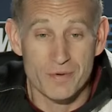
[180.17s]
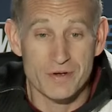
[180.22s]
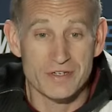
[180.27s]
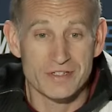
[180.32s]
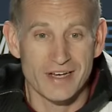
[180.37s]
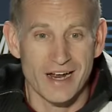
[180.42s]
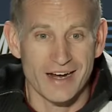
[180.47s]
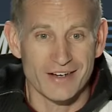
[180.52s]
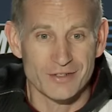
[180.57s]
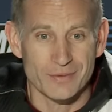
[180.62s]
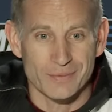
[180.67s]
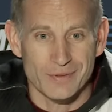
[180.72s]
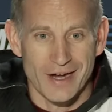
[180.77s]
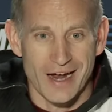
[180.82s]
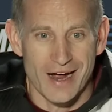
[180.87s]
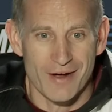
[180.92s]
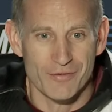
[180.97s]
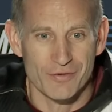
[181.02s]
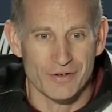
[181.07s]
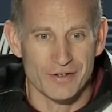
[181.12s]
he's got some
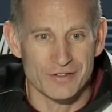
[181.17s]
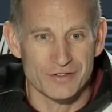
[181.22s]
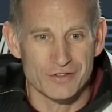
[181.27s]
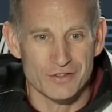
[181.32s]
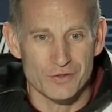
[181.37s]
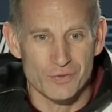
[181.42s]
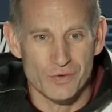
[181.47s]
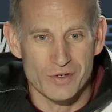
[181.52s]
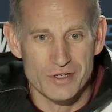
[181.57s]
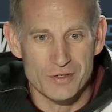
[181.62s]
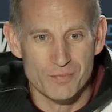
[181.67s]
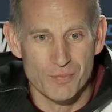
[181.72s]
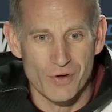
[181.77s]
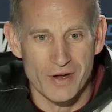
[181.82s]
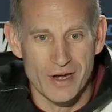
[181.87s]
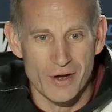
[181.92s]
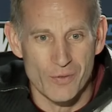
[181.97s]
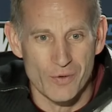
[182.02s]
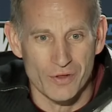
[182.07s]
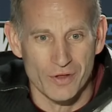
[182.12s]
confidence, because when he's
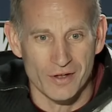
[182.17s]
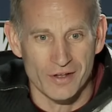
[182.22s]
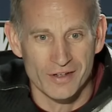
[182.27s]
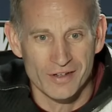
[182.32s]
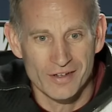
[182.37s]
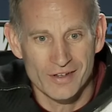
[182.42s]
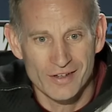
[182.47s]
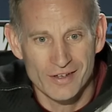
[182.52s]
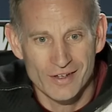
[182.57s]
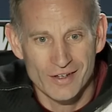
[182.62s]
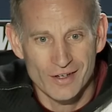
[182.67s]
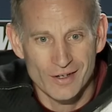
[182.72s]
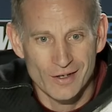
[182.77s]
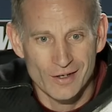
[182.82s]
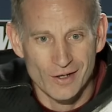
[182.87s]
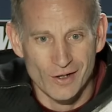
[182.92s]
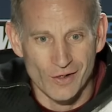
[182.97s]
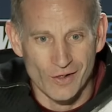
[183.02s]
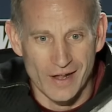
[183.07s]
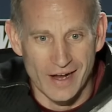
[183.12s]
playing with a,
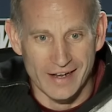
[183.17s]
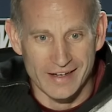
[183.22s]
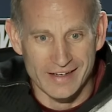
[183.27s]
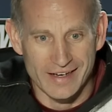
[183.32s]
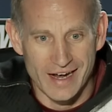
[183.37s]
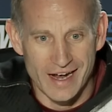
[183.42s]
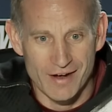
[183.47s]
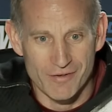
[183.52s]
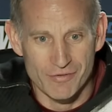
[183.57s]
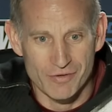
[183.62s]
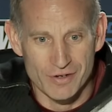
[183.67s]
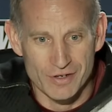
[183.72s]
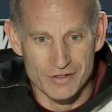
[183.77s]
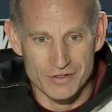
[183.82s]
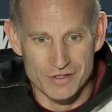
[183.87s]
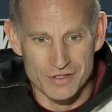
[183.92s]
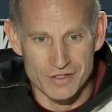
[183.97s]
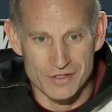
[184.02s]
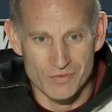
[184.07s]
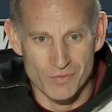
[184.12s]
a lot of
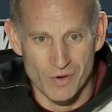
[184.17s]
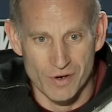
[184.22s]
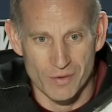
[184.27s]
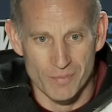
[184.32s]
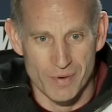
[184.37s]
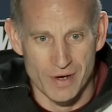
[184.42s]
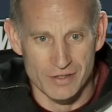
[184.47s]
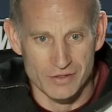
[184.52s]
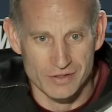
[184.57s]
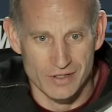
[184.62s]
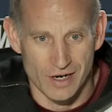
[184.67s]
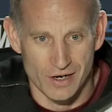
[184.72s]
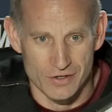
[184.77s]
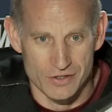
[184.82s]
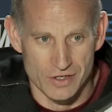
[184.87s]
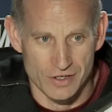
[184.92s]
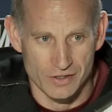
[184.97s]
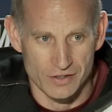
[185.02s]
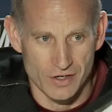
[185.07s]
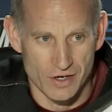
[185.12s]
confidence, he's one of the best guards
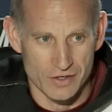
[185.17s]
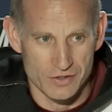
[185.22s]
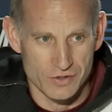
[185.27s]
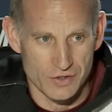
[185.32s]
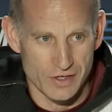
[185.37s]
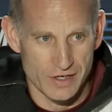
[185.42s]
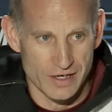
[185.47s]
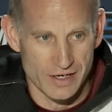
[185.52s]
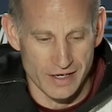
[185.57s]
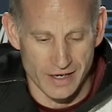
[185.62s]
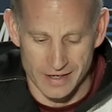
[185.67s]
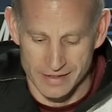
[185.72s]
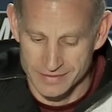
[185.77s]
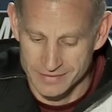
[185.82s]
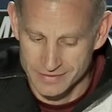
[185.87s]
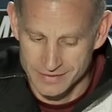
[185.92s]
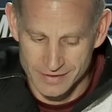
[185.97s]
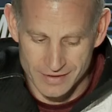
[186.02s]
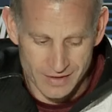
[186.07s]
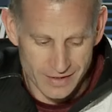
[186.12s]
in the country. And I,
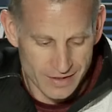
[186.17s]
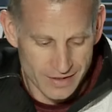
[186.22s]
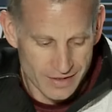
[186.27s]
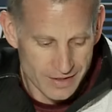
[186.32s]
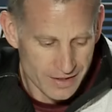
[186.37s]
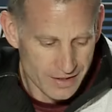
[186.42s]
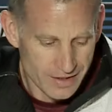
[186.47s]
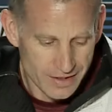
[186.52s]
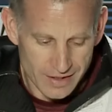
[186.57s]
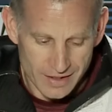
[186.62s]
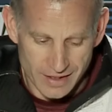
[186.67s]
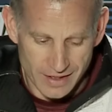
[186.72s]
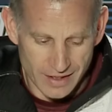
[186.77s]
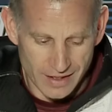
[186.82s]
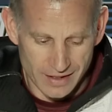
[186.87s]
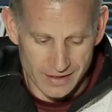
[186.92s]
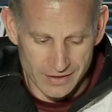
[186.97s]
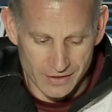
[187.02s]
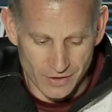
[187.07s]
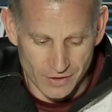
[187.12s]
uh,
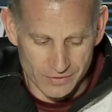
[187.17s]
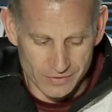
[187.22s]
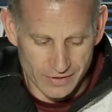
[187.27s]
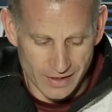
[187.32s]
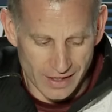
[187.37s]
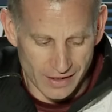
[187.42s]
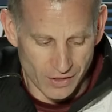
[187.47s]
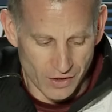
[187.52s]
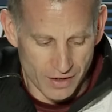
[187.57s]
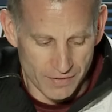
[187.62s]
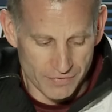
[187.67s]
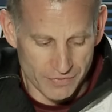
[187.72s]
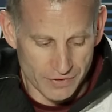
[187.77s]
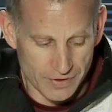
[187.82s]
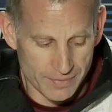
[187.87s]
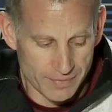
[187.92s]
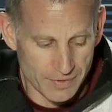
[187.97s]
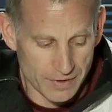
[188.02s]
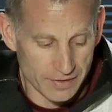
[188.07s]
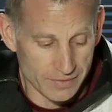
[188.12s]
you know, I'd love for
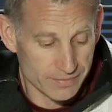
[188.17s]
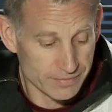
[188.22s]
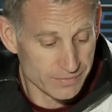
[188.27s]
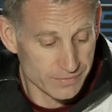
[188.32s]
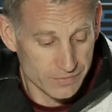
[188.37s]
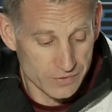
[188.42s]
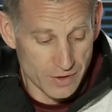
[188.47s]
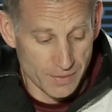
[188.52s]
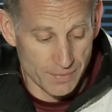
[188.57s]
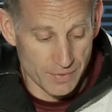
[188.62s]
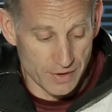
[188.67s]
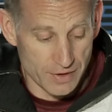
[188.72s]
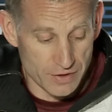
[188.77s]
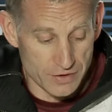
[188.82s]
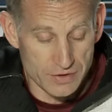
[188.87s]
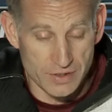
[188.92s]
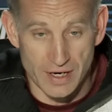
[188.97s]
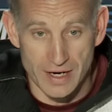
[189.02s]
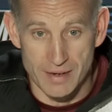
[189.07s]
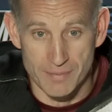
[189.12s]
him to come into this
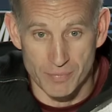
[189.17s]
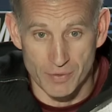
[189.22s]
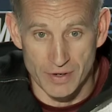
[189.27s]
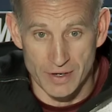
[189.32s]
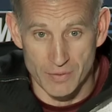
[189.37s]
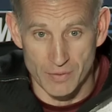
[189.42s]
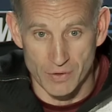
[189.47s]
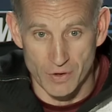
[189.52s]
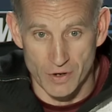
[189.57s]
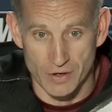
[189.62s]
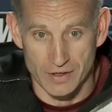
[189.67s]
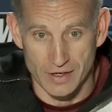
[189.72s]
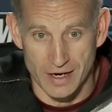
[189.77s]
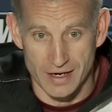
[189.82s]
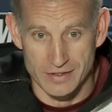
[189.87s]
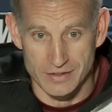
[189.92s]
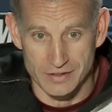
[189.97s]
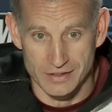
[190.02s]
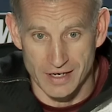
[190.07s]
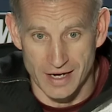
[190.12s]
game playing with all
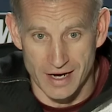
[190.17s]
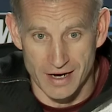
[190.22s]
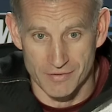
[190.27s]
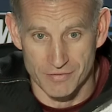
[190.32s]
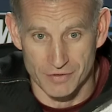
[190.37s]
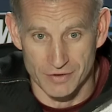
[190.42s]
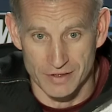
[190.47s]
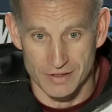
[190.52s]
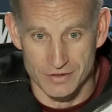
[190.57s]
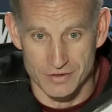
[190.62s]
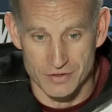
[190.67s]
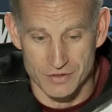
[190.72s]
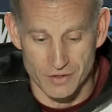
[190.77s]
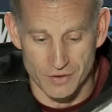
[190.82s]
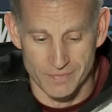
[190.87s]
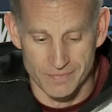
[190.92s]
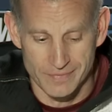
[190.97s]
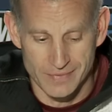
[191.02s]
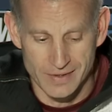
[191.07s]
kinds of confidence. So,